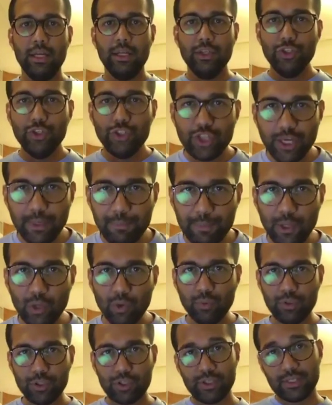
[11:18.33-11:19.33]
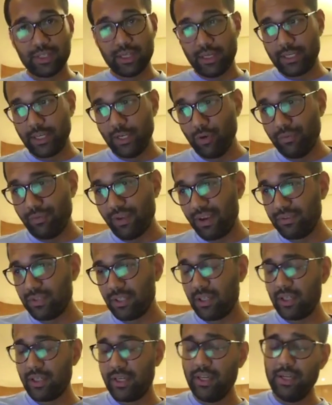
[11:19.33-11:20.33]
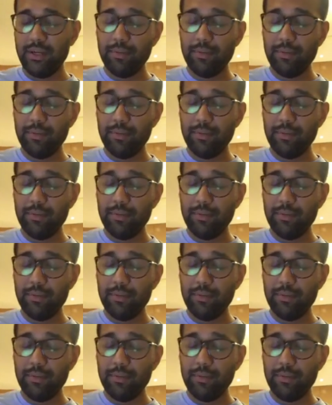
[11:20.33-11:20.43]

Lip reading: GPU, which is the Adreno 530.